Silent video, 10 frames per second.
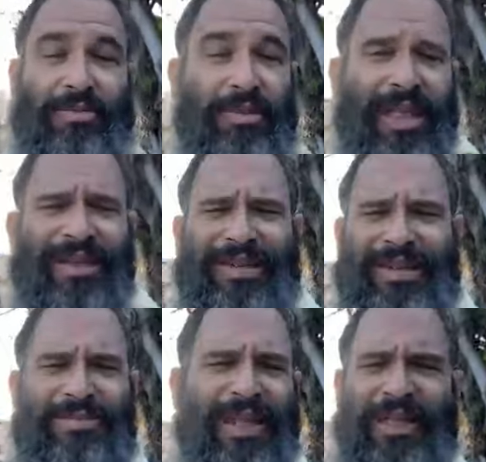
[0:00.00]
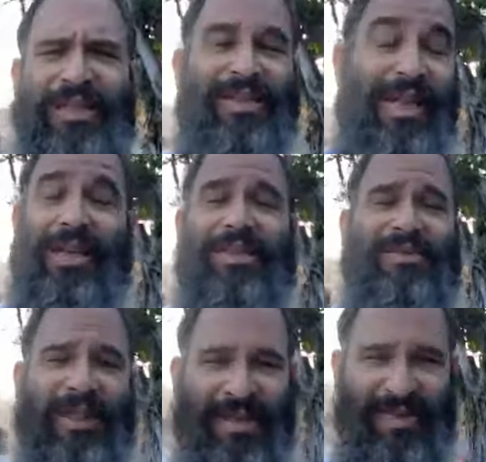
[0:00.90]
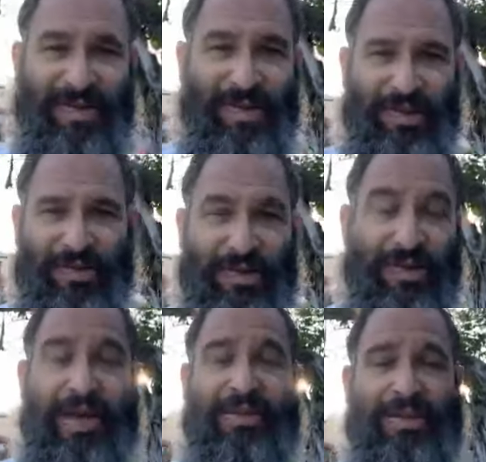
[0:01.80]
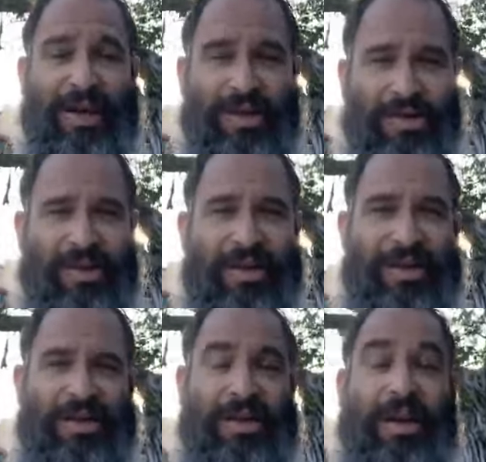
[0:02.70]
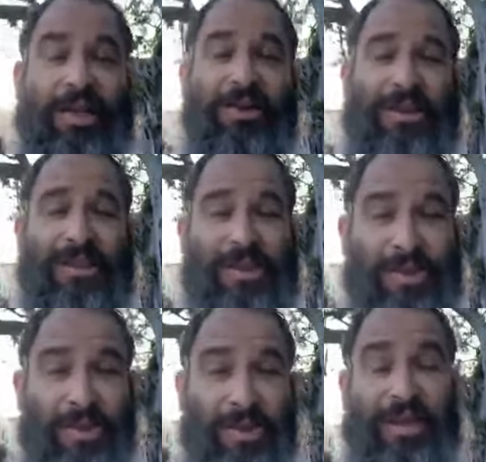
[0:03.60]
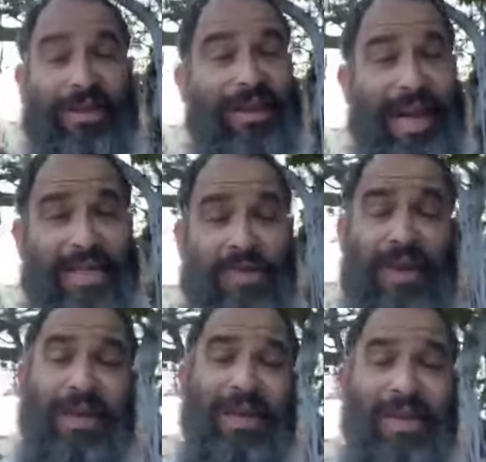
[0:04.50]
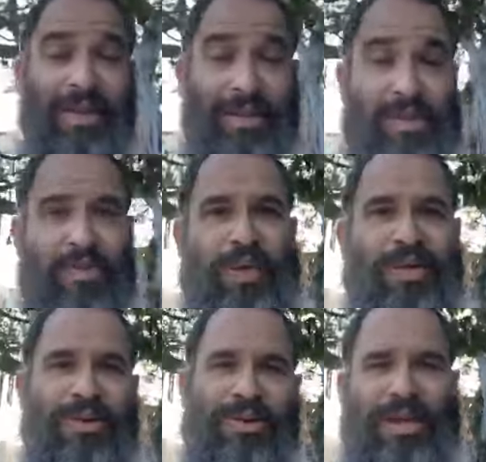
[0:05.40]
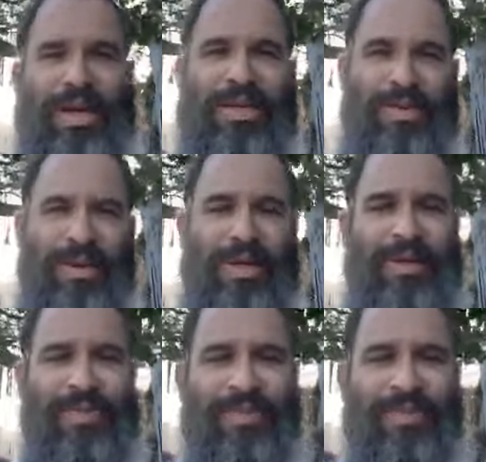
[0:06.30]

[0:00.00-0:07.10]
Millions and millions, tens of millions of children throughout this country started going to school either last week, this week, or next week.